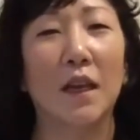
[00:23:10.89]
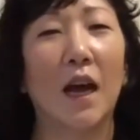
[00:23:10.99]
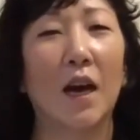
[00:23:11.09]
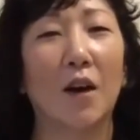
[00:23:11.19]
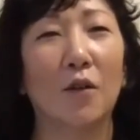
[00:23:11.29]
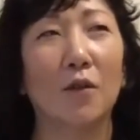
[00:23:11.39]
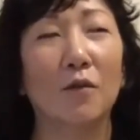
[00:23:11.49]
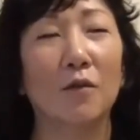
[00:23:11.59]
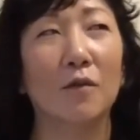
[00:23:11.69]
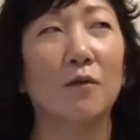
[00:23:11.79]

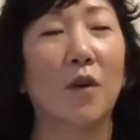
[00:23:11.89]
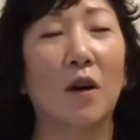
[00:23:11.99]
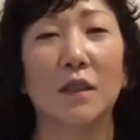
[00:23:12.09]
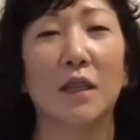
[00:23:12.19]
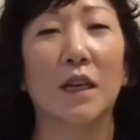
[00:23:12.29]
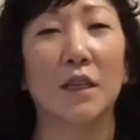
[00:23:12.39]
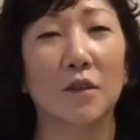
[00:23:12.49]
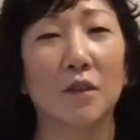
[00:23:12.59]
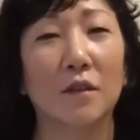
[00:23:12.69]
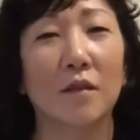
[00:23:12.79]
how
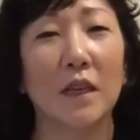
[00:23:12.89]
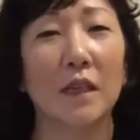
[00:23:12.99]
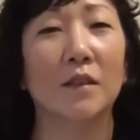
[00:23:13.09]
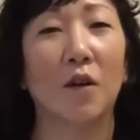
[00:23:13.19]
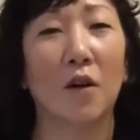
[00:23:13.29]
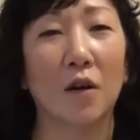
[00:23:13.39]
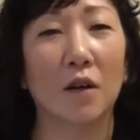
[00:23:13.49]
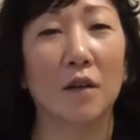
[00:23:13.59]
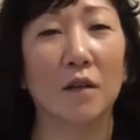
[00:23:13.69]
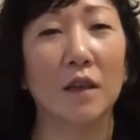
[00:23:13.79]
volatile things
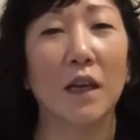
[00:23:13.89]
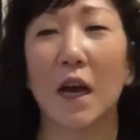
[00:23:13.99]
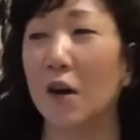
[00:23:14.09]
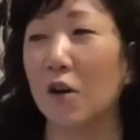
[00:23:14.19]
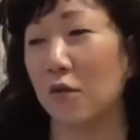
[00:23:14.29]
are, like how